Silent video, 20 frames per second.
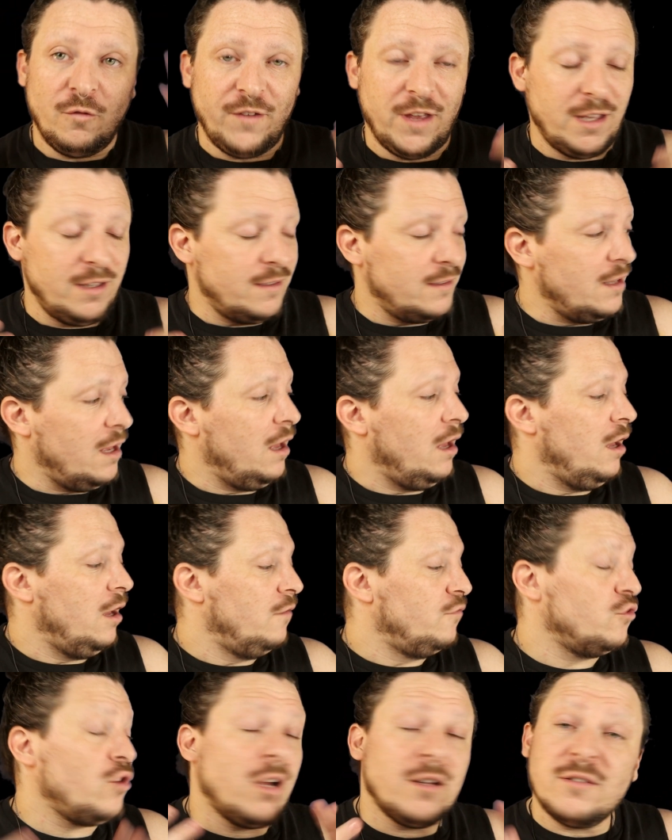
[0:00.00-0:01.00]
face
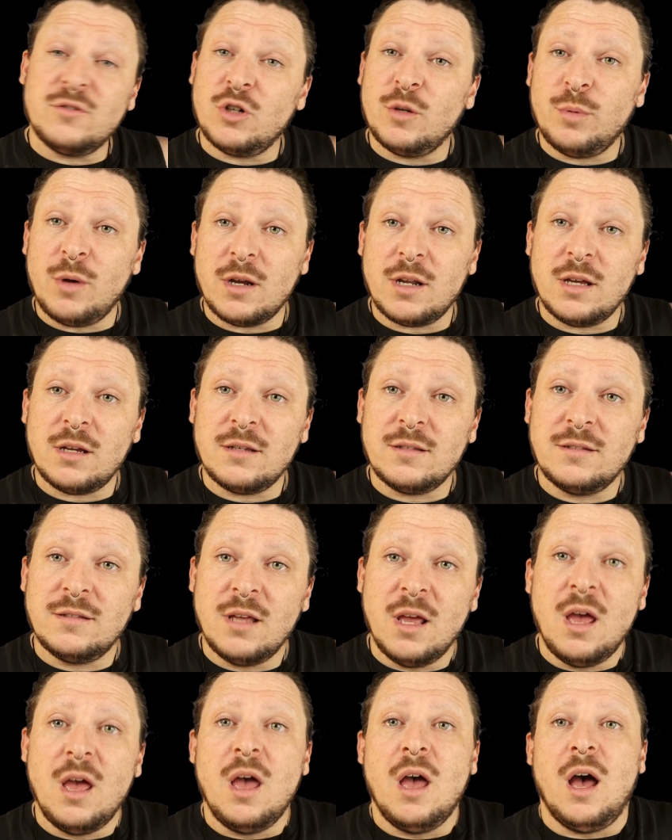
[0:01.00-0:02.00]
of drugstore products.
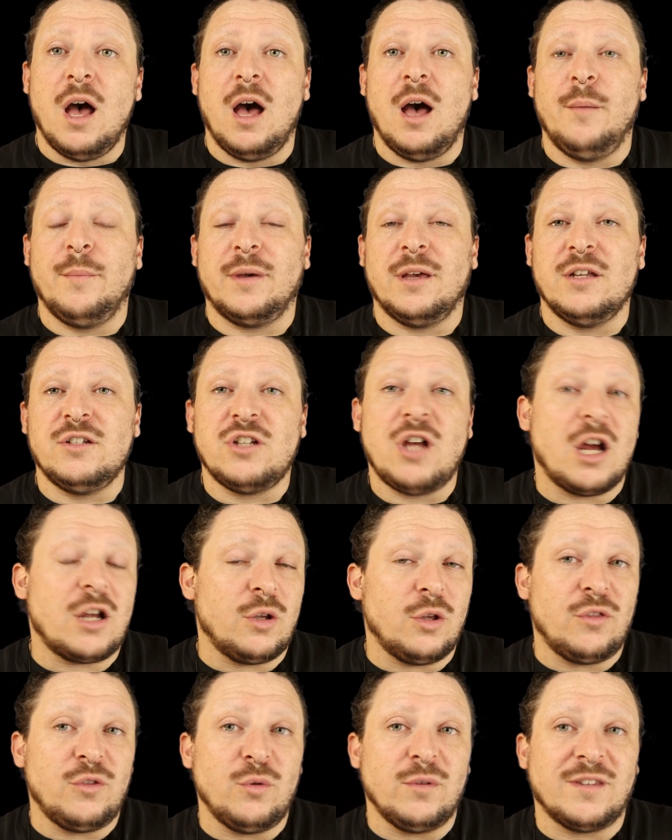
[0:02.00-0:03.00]
I'm going to talk
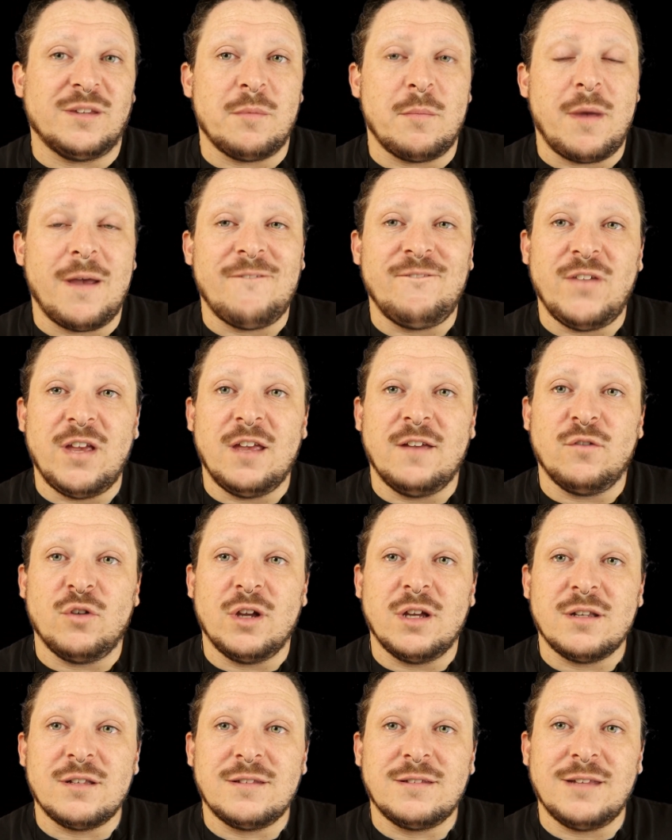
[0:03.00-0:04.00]
you through some of my
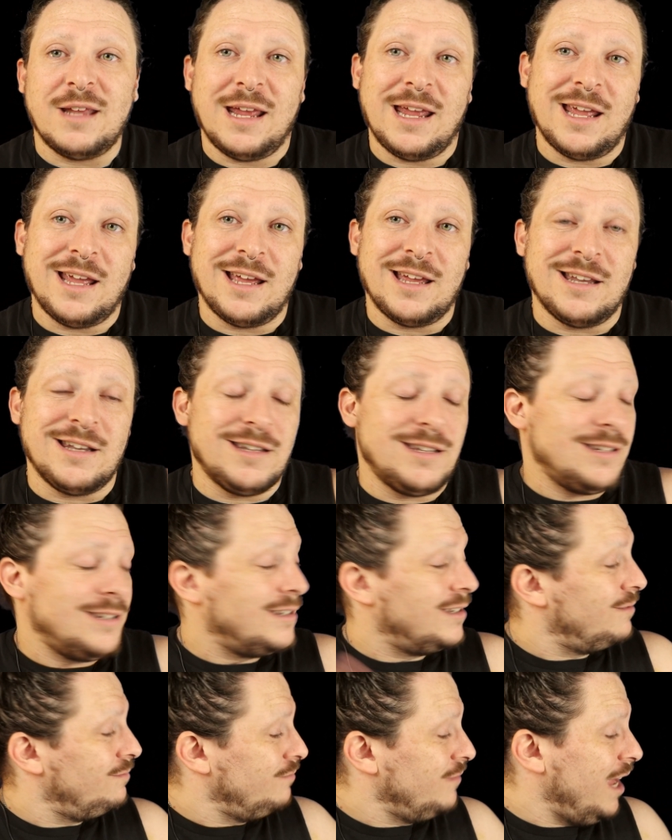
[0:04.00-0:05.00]
favorites, and
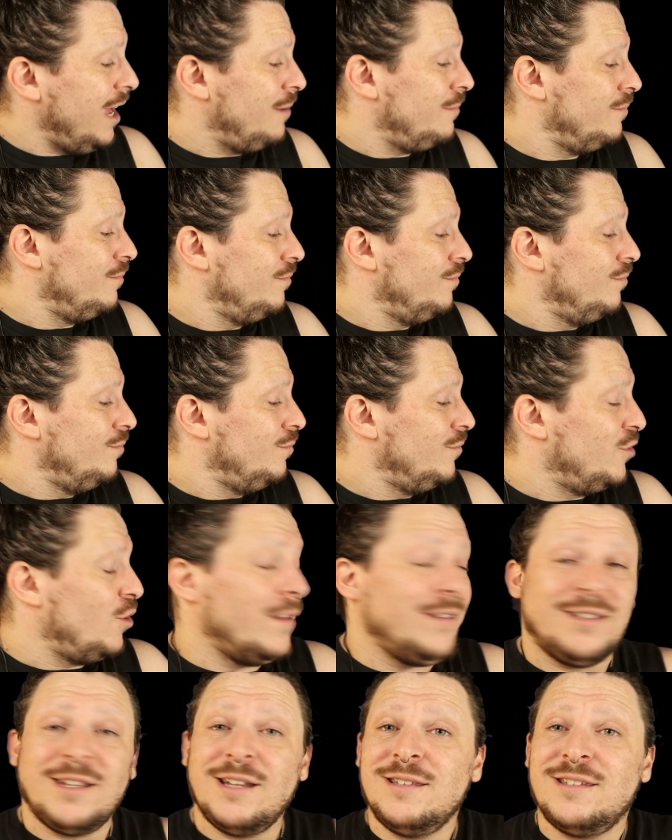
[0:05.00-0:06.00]
yeah, so
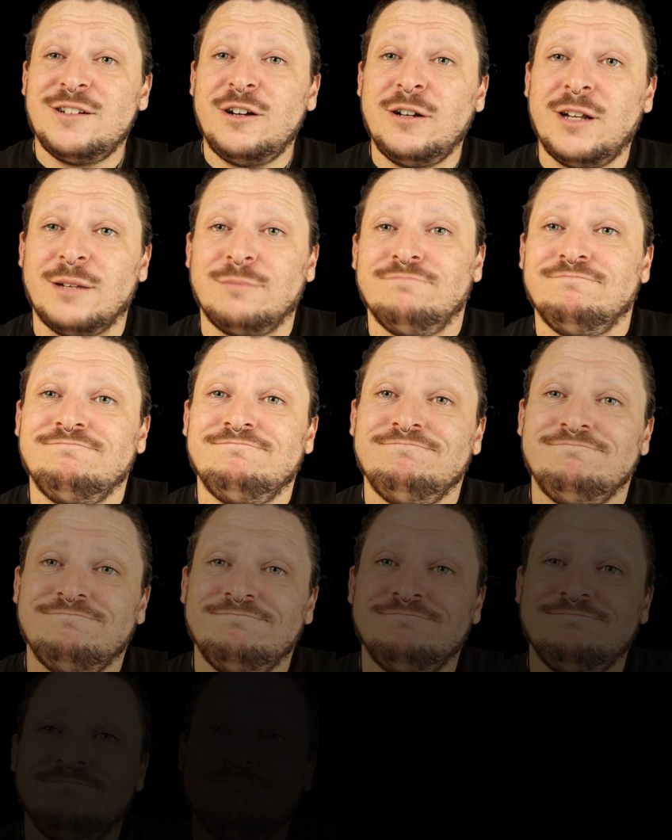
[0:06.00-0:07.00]
let's get started.
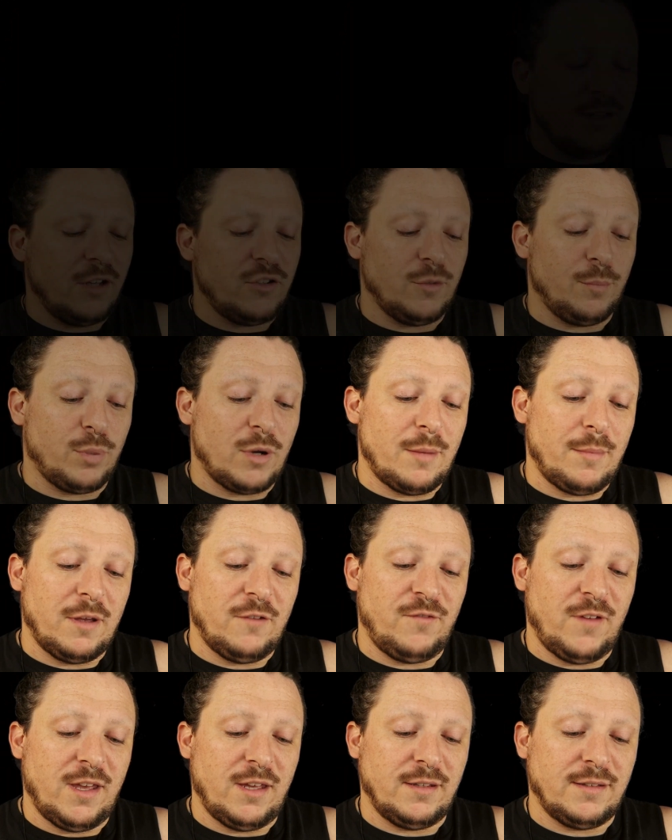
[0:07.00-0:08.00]
Now to prep my
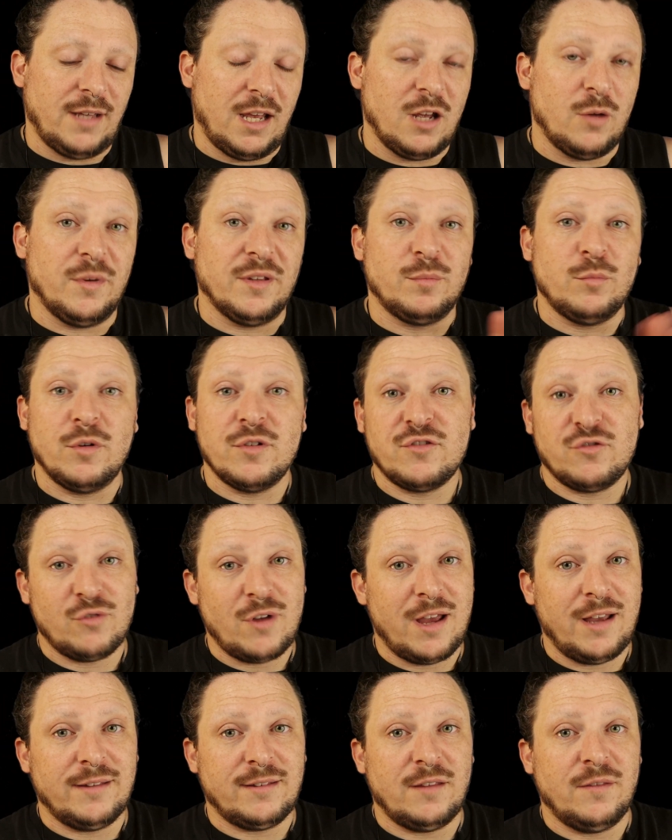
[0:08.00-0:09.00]
face, I always
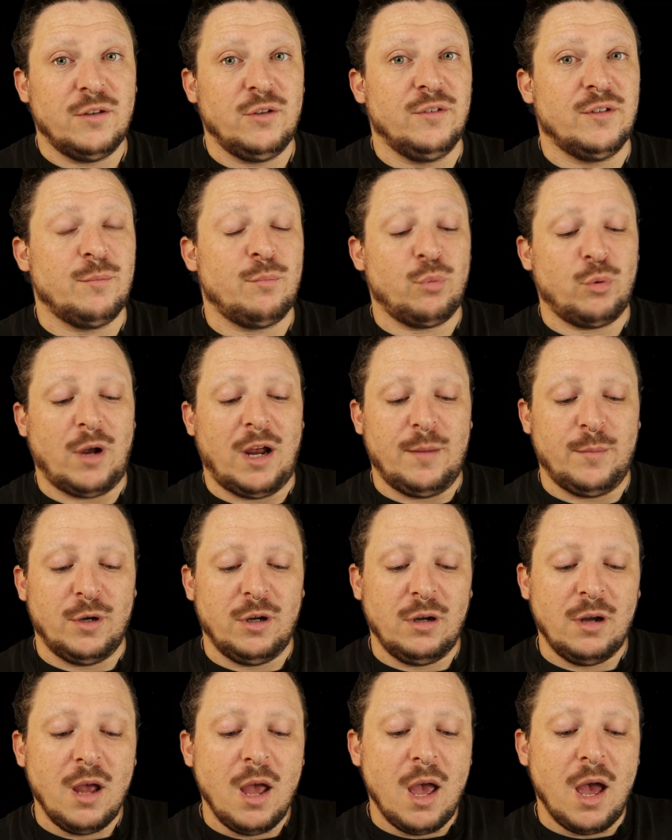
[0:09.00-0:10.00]
moisturize and then use a
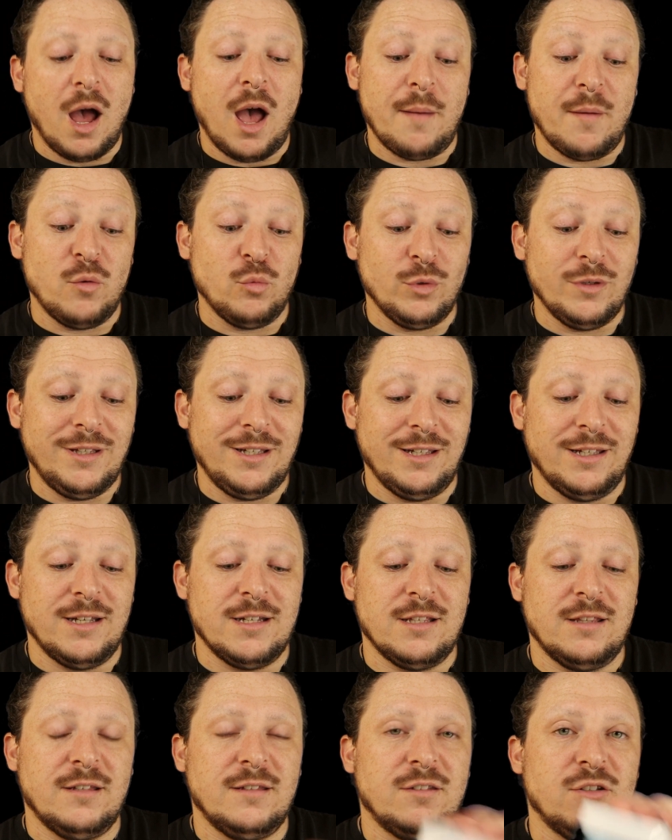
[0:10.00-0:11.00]
primer. I've been really
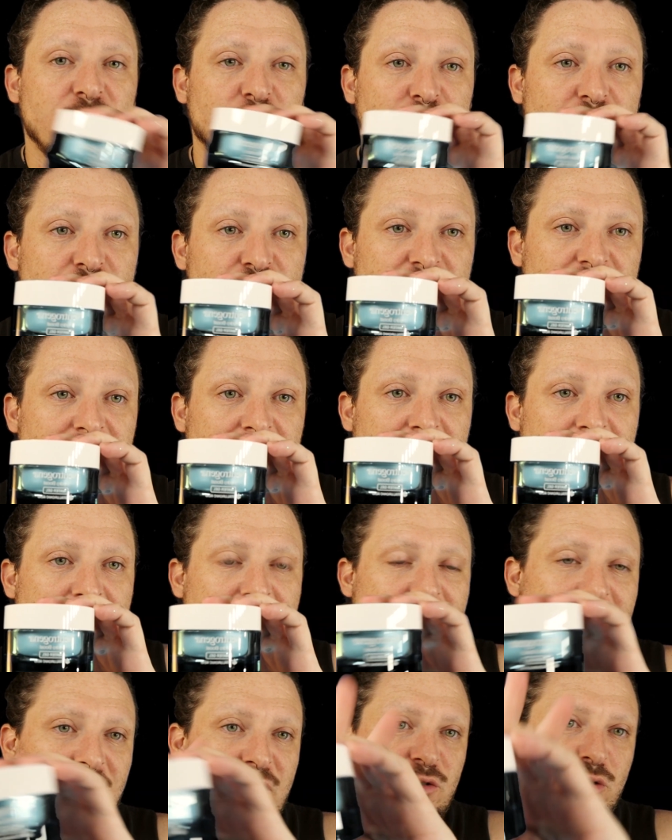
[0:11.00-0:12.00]
into this Neutrogena
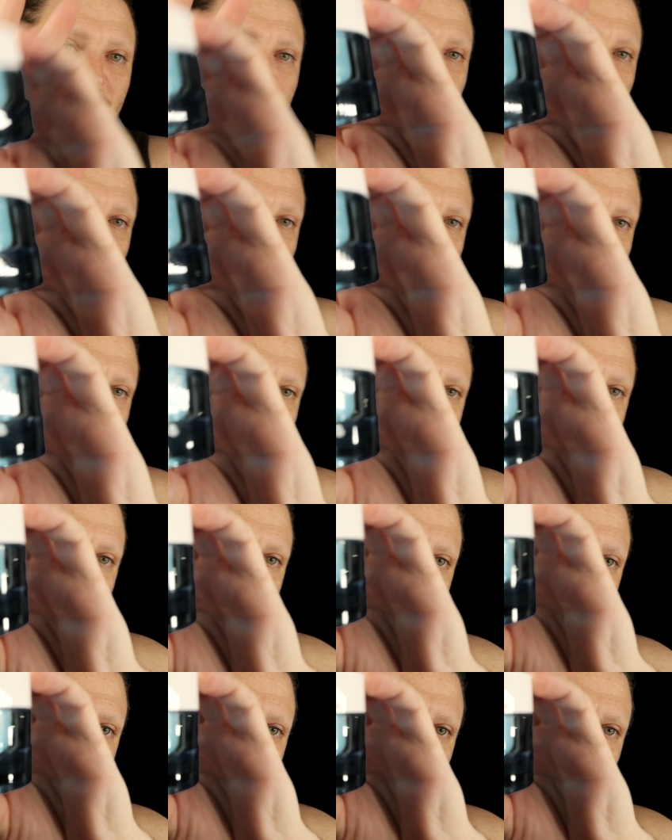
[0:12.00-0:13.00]
Hydro Boost.
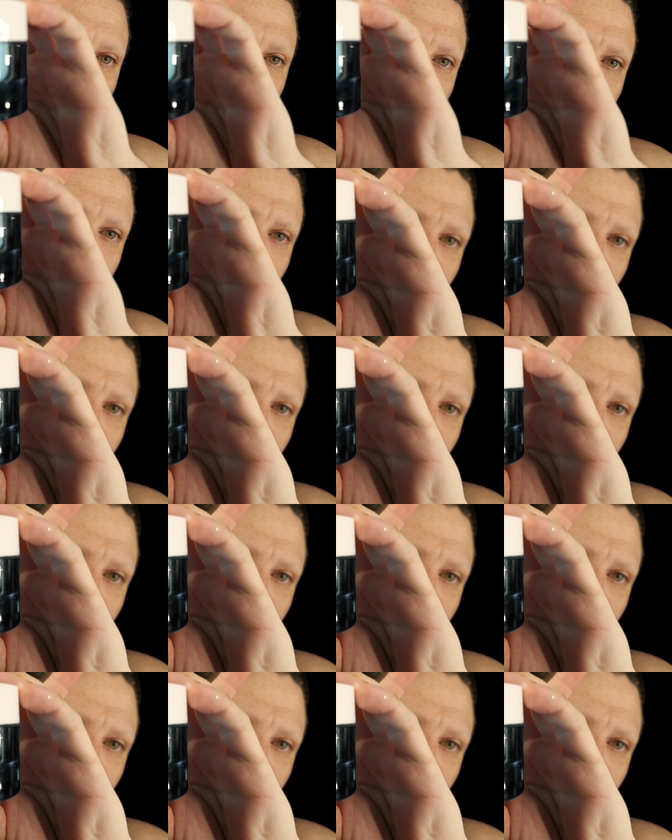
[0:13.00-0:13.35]
This I